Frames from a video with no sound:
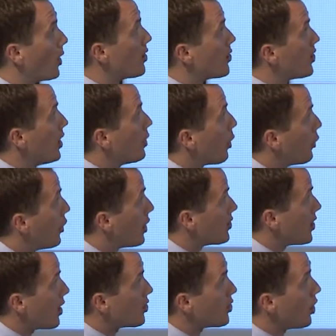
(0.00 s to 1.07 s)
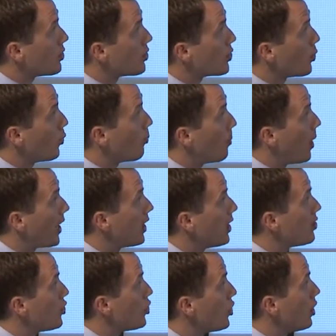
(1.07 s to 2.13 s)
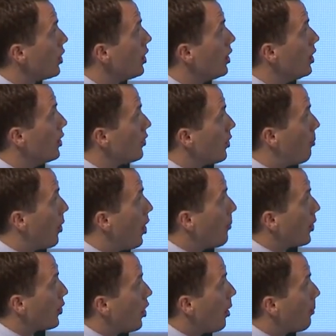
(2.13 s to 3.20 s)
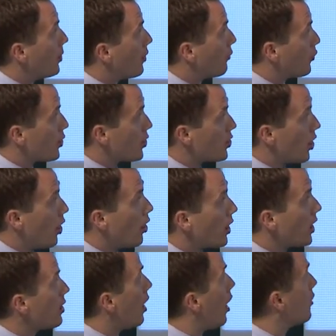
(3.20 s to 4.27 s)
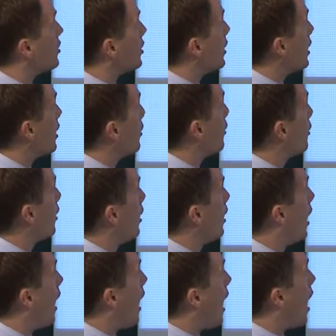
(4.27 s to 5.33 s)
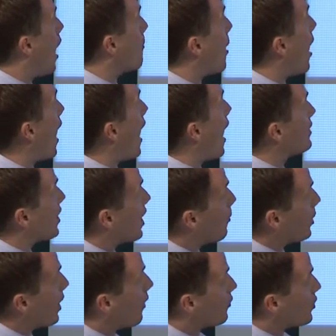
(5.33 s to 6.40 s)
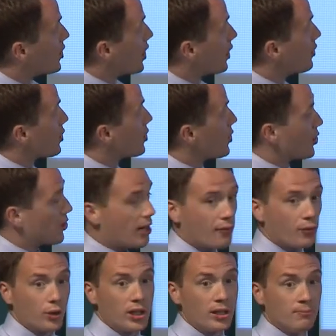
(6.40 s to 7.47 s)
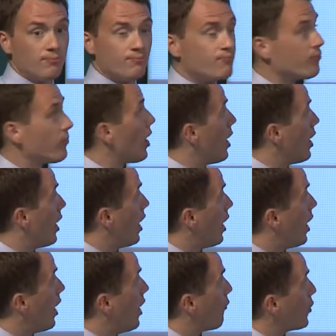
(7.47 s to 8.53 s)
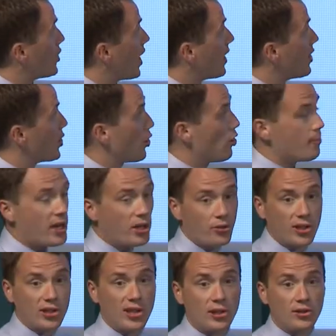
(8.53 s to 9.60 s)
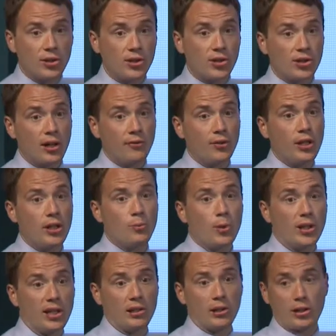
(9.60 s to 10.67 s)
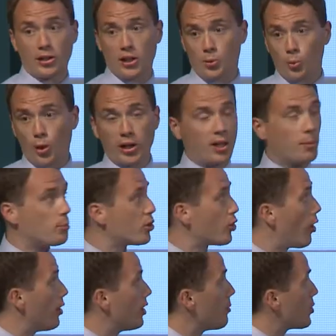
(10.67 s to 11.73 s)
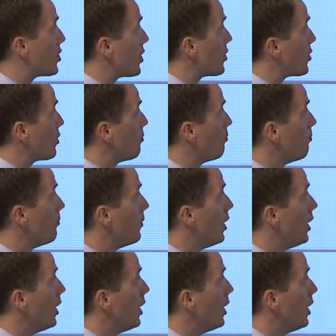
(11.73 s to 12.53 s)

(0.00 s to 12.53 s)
we can see the thick Zechstein salt package, the Permo-Carboniferous target underneath, and here we have the Cygnus discovery. If we take a zoom in on the Cygnus discovery, we can look at this working petroleum system.